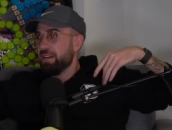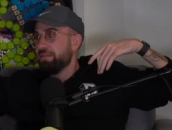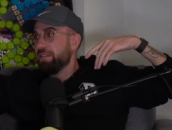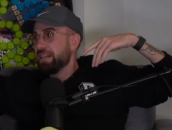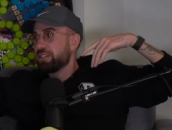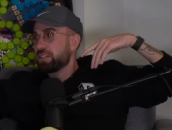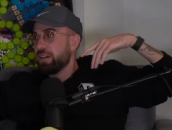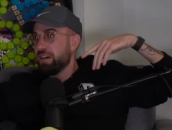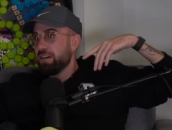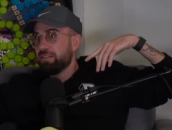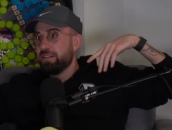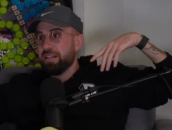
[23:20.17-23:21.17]

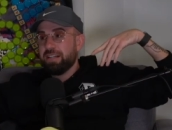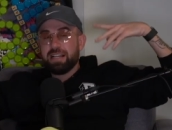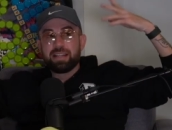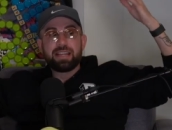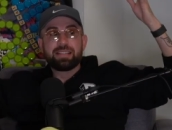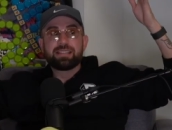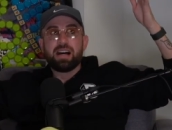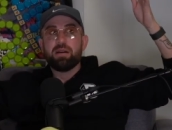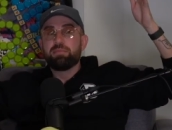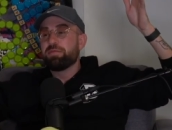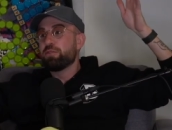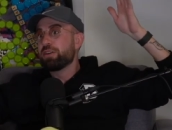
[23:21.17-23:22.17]
Fezco. Uh, I think it's
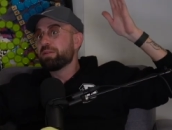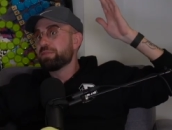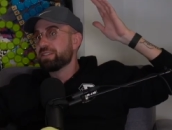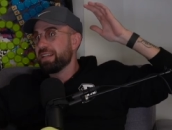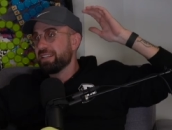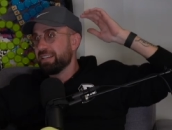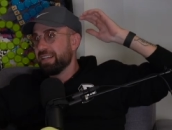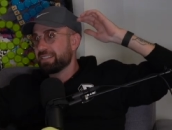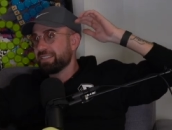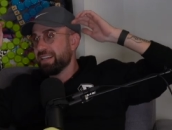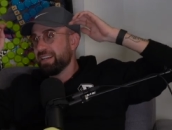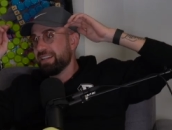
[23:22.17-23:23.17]
up 40% the next day.